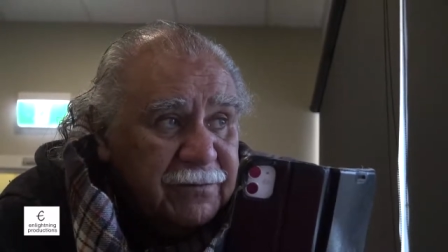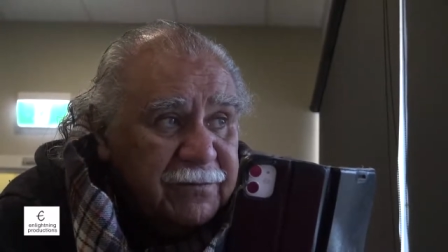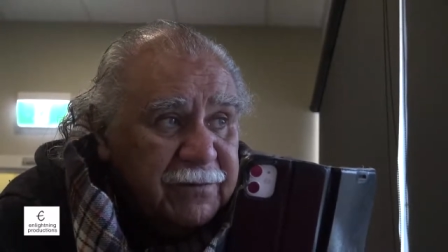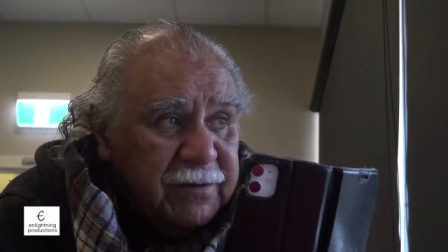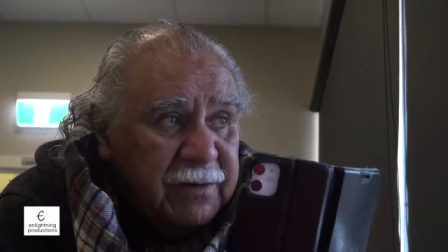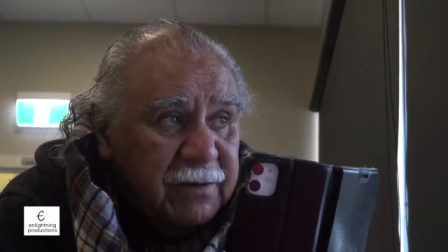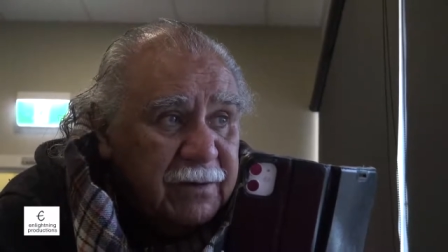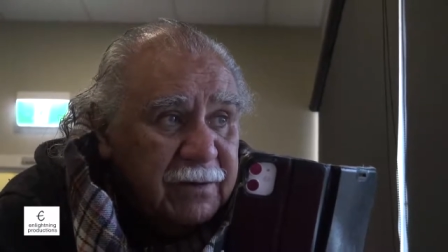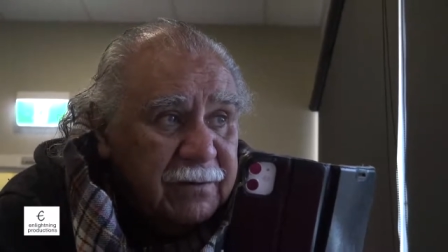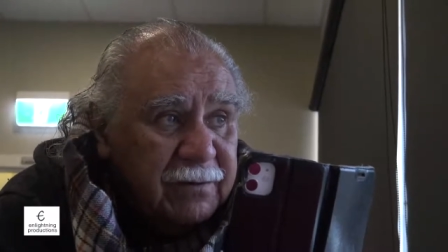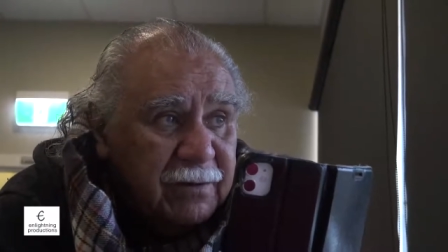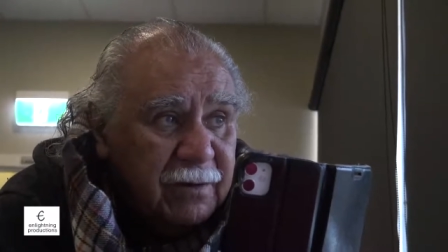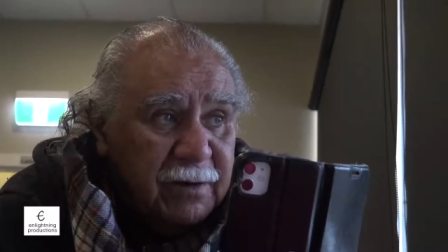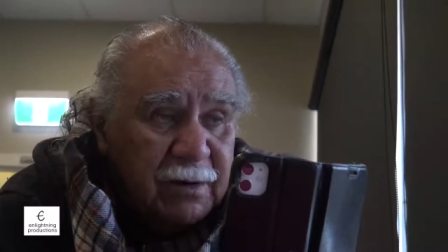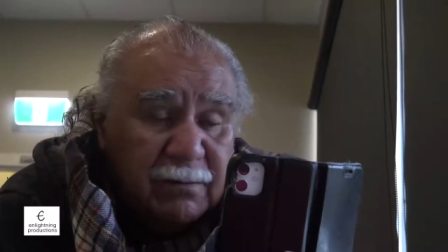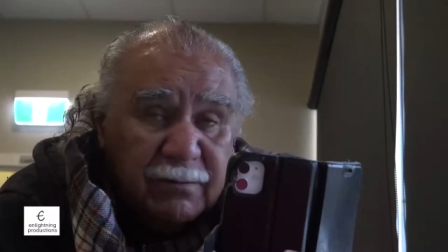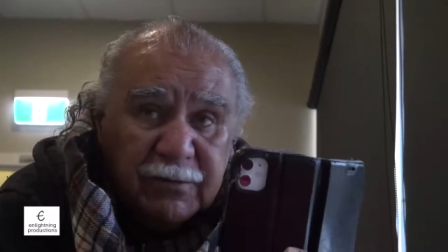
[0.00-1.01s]
see a
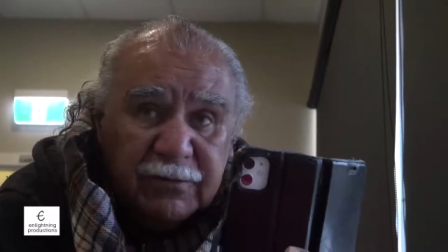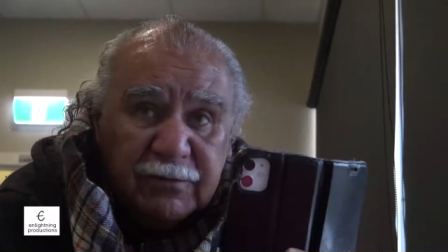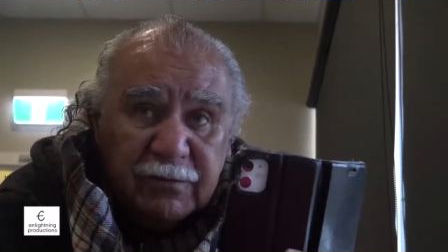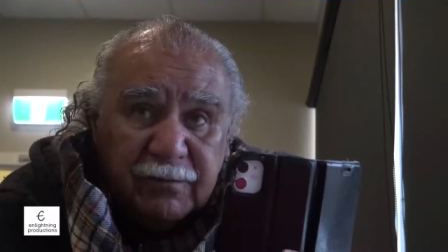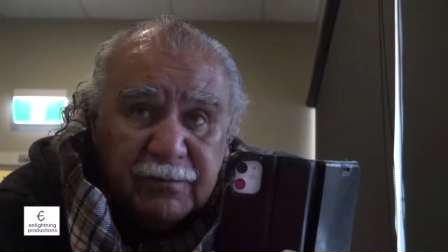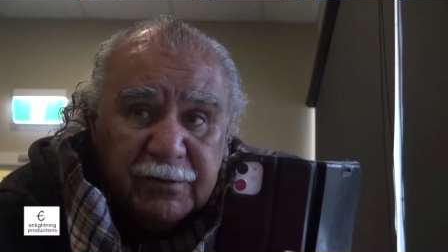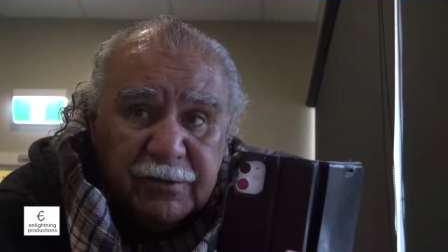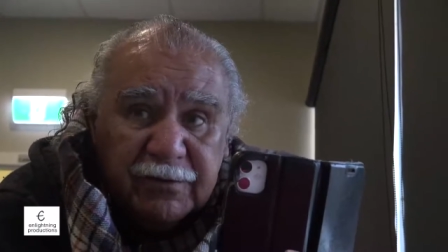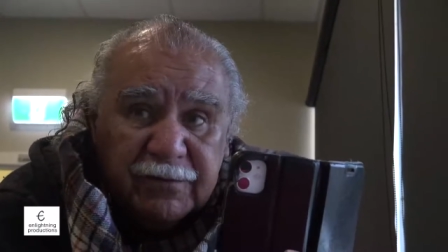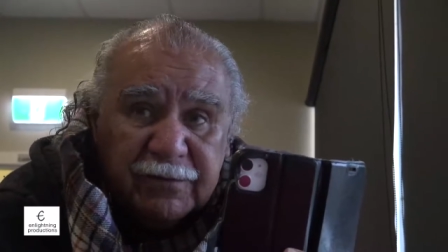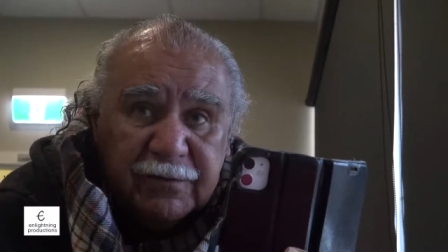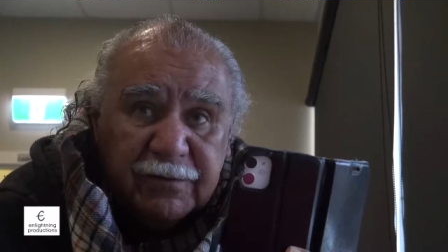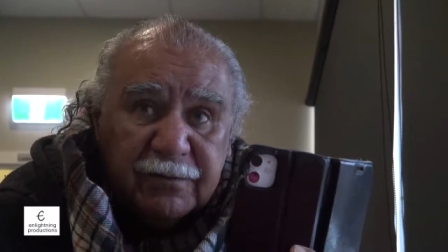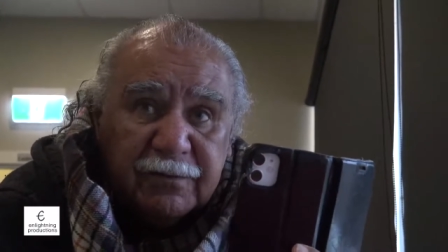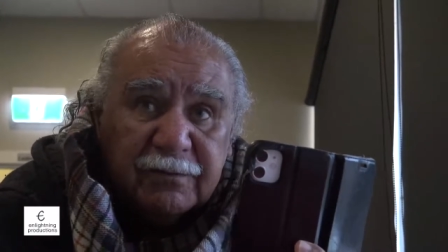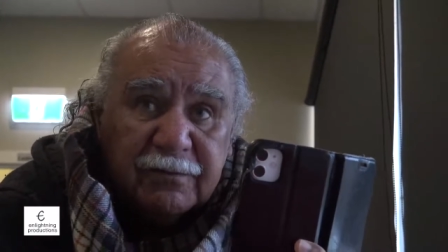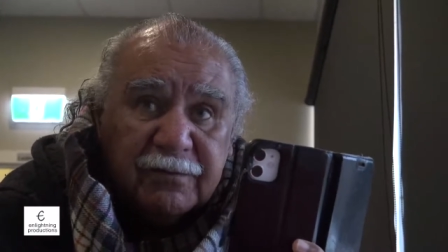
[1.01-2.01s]
non-Aboriginal
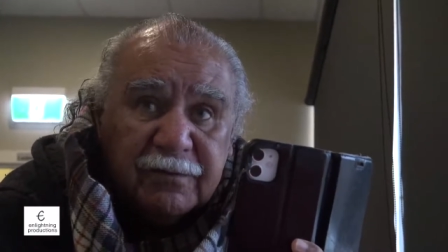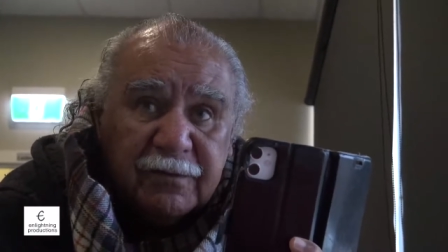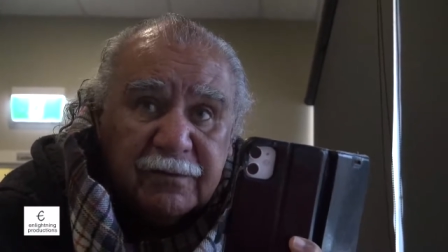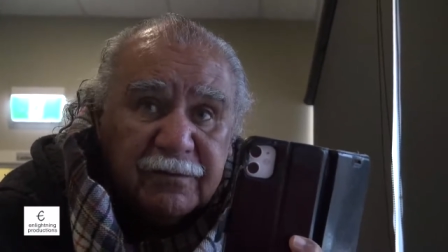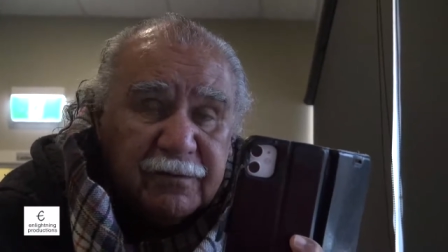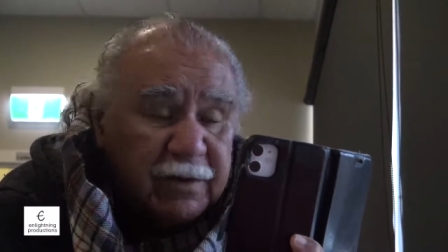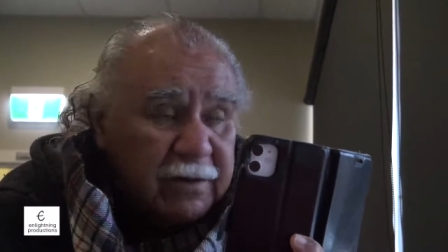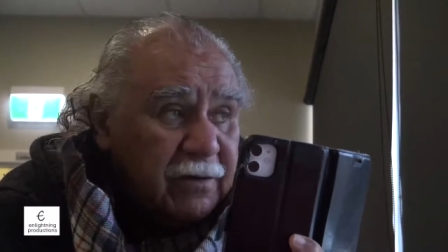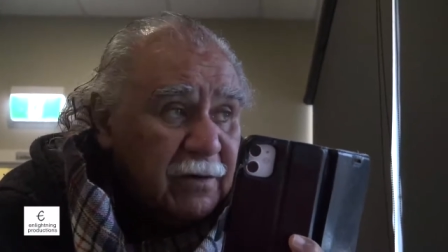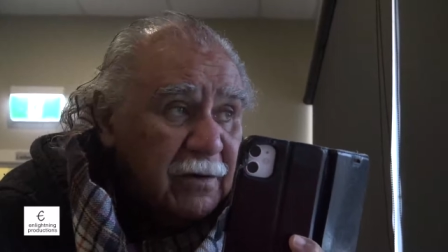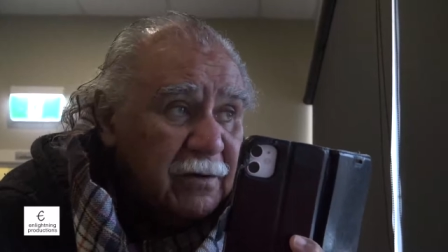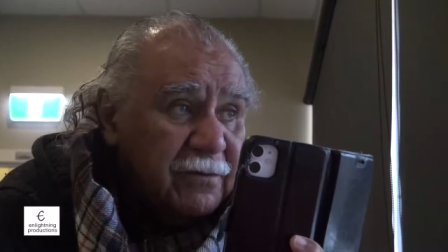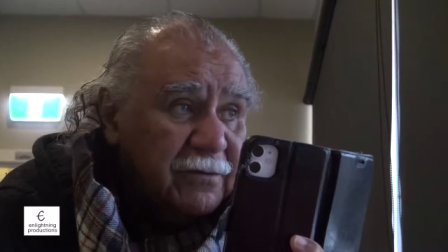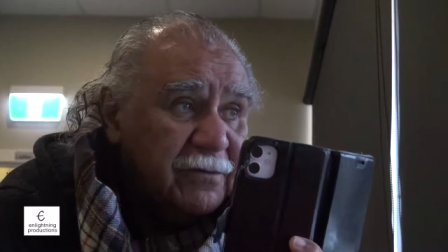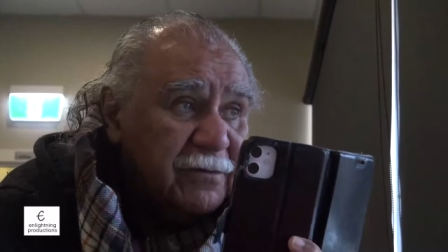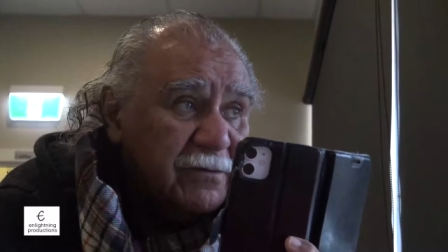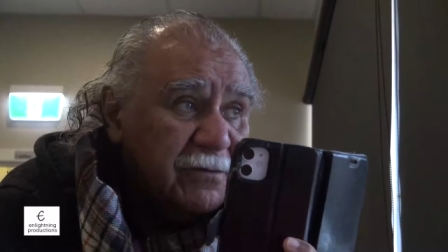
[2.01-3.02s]
person who's a
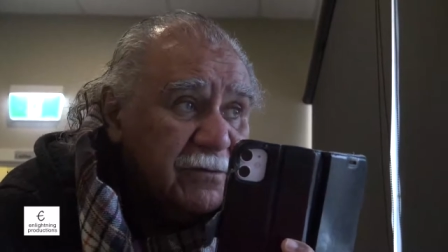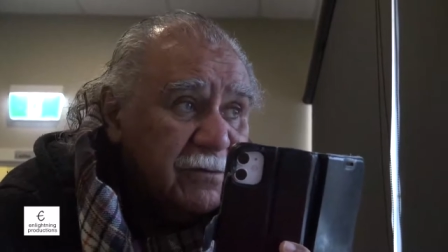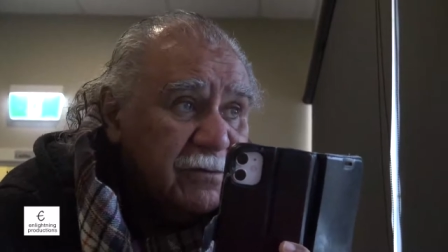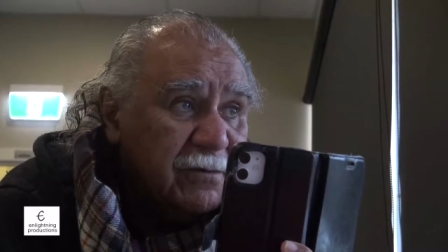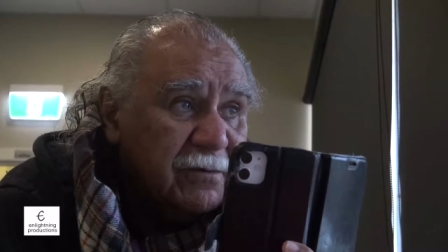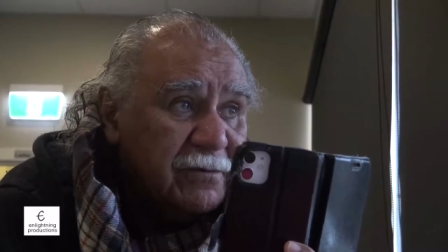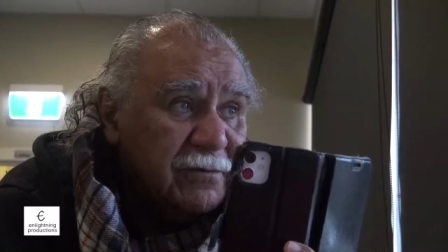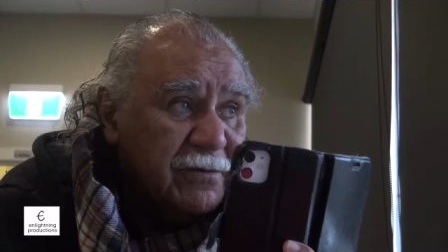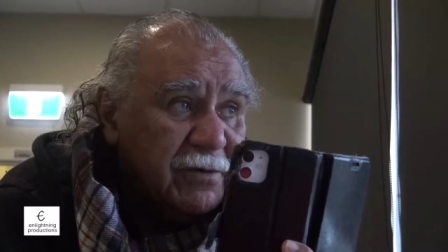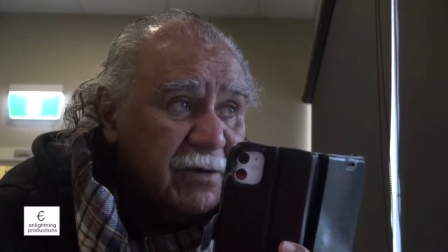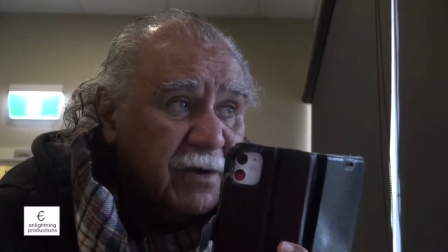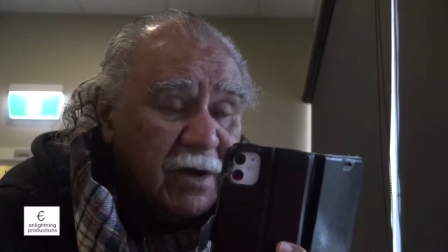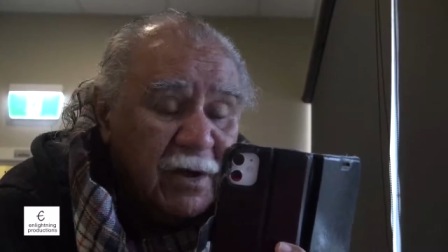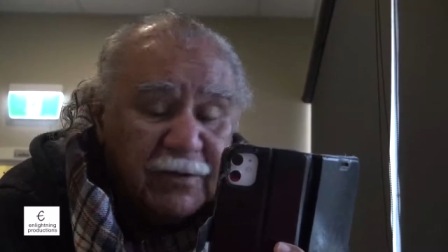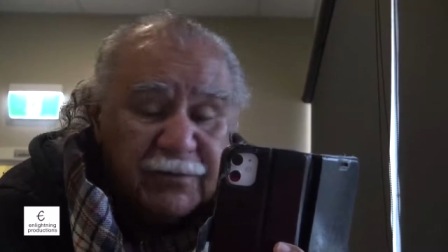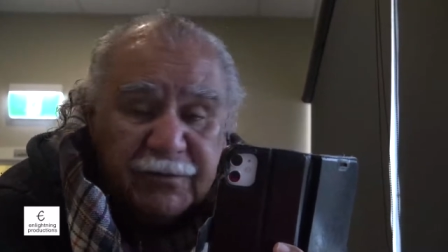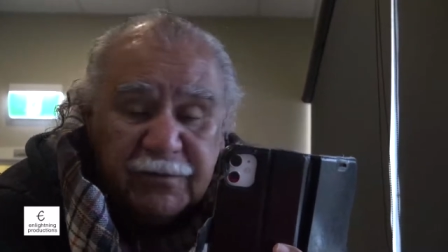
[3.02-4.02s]
psychologist or a
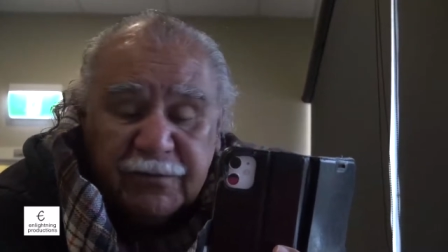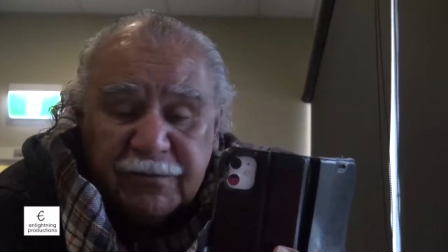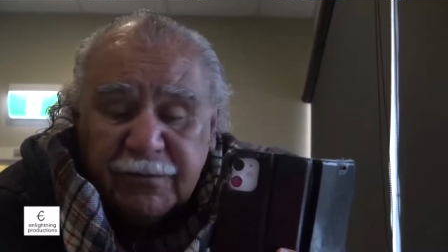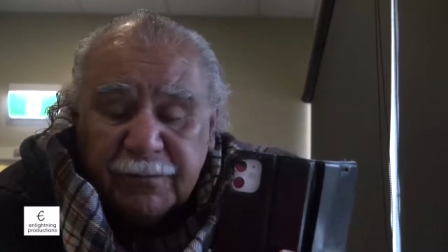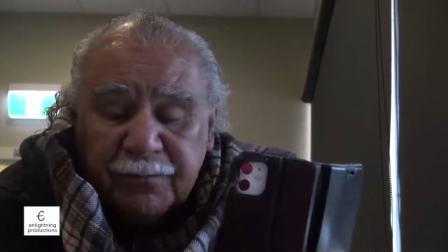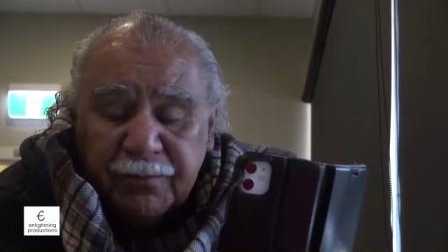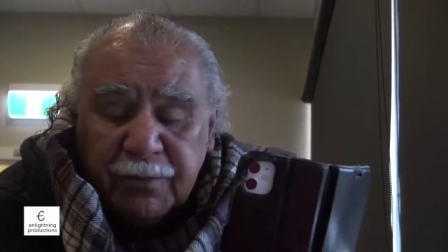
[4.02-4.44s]
psychiatrist